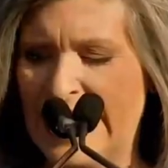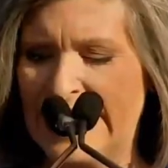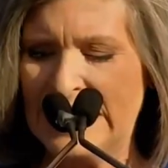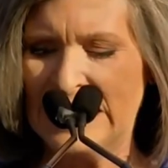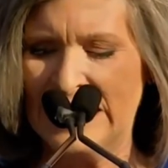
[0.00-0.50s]

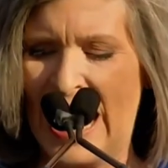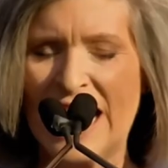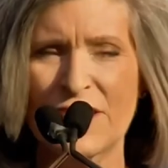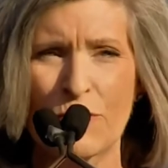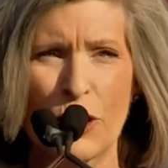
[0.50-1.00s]
in
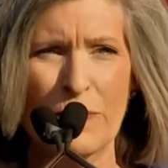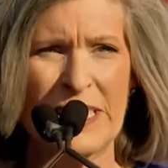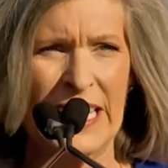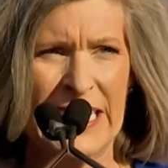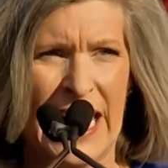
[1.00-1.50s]
classrooms
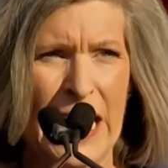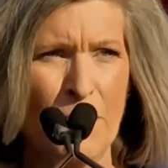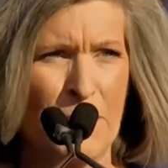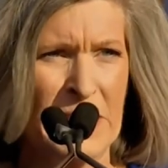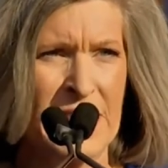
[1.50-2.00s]
and
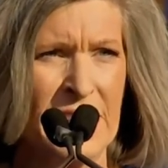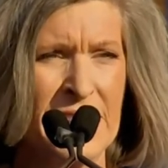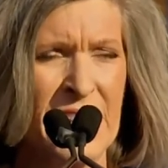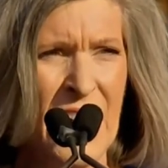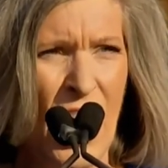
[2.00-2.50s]

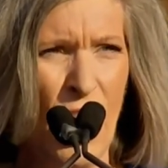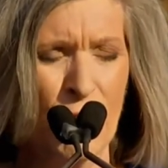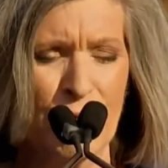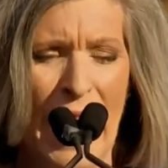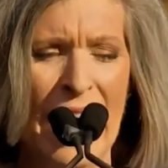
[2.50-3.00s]
campuses
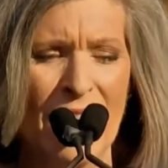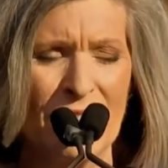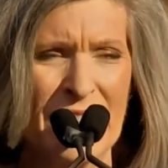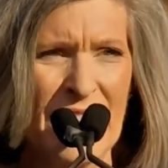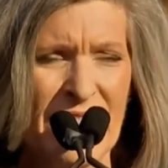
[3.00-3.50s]

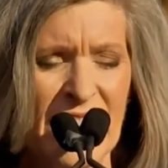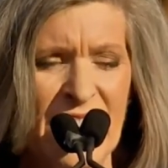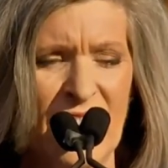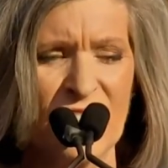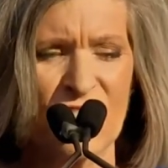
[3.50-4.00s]
around the
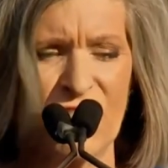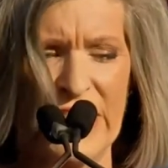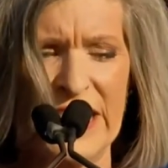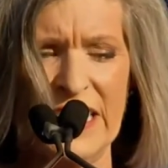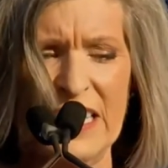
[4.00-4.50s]

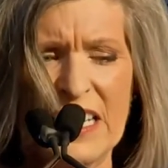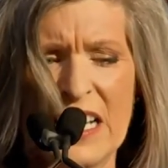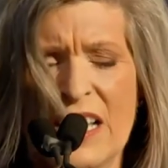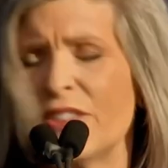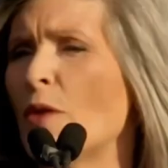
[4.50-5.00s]
country.
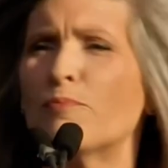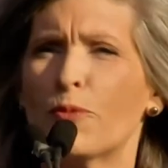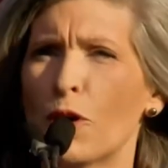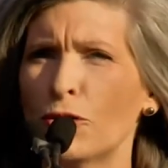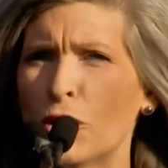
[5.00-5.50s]
The
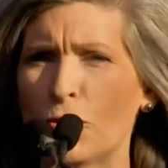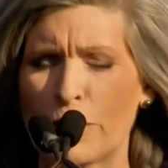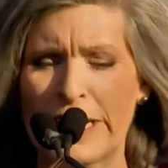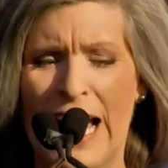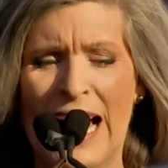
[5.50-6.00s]
brutal
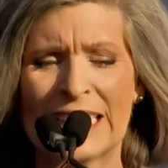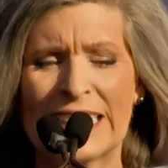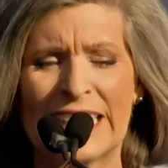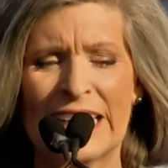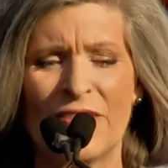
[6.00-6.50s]

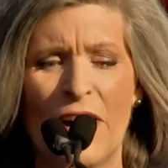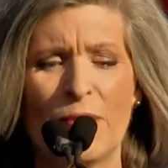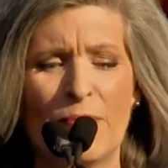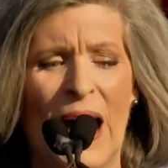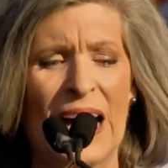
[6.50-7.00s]
reality of
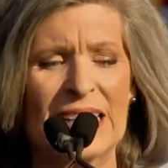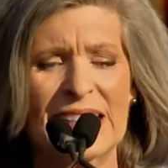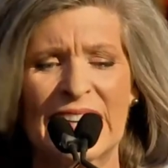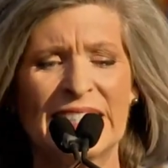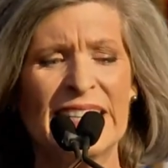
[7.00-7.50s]
Hamas
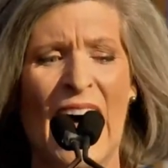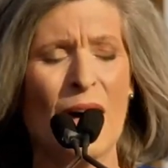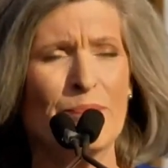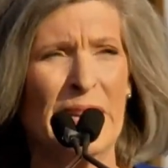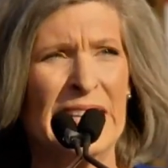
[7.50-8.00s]

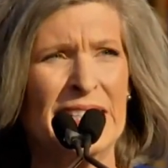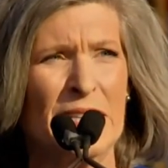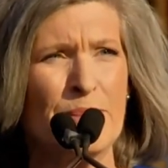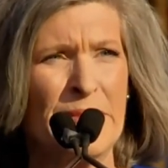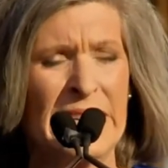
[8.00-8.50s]
cannot be
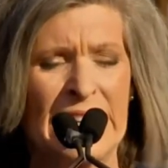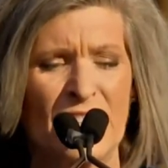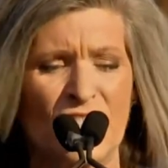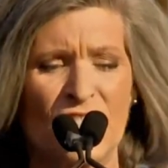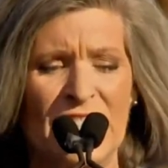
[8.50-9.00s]

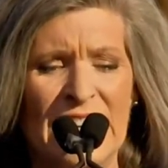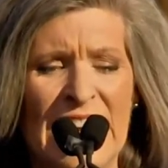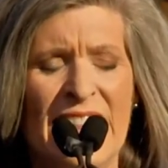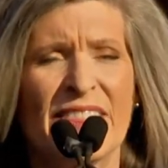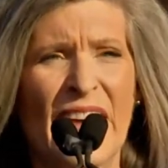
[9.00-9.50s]
diminished.
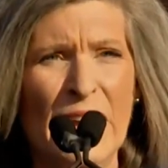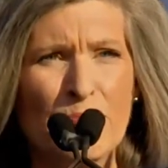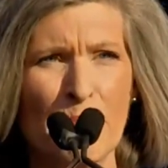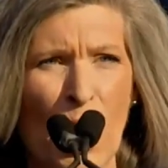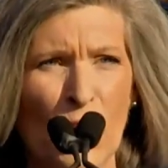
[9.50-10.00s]
They
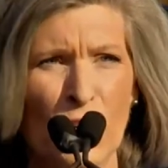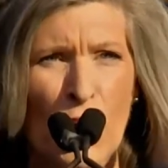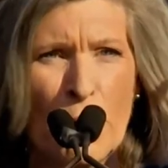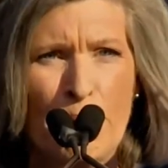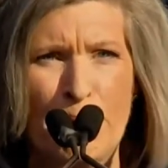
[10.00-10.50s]

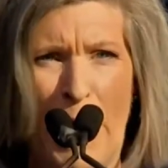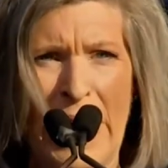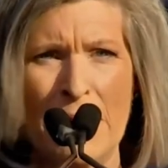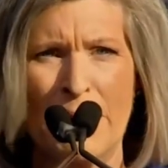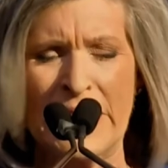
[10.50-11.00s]
murder
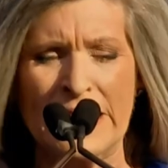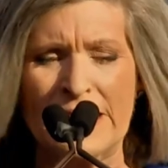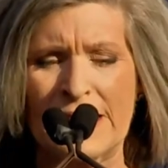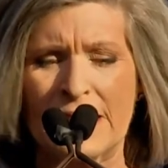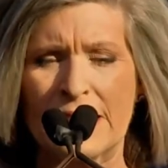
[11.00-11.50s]
babies.